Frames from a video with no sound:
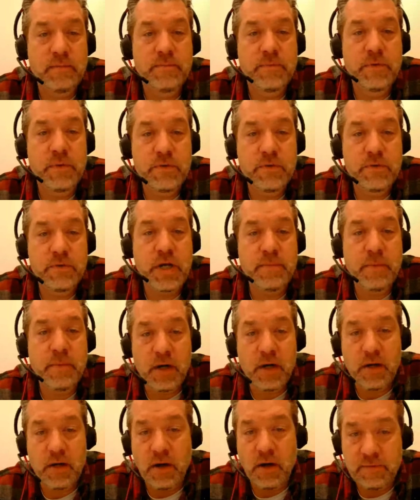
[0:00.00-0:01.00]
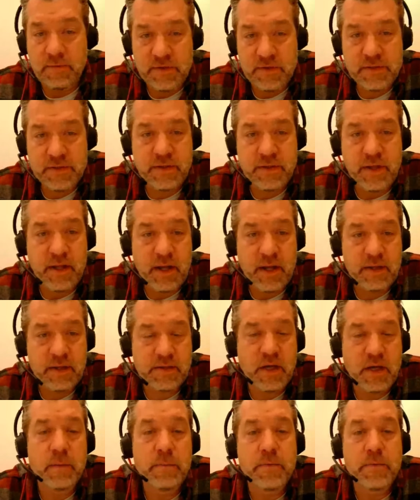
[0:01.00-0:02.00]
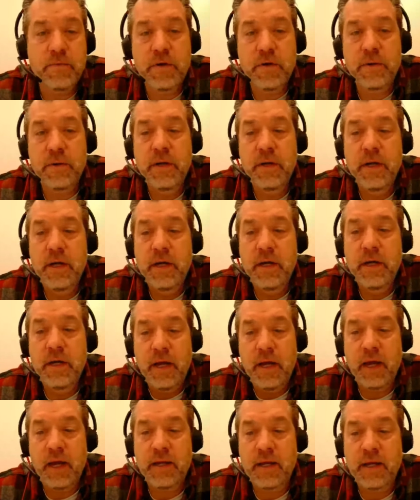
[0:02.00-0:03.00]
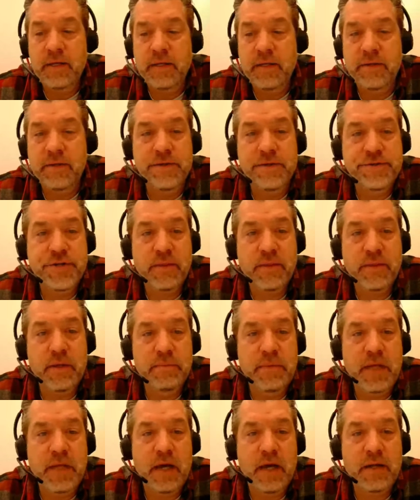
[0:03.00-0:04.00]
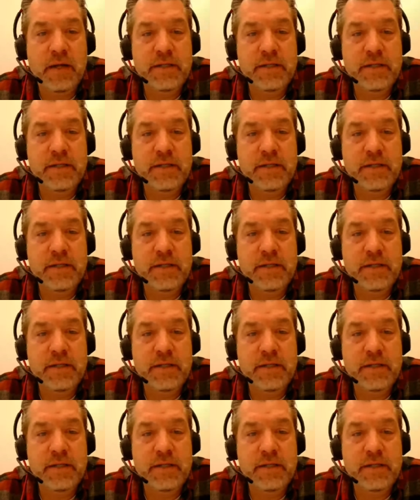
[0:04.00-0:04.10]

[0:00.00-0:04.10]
through the trademark office that has come through, and I need to shut them down.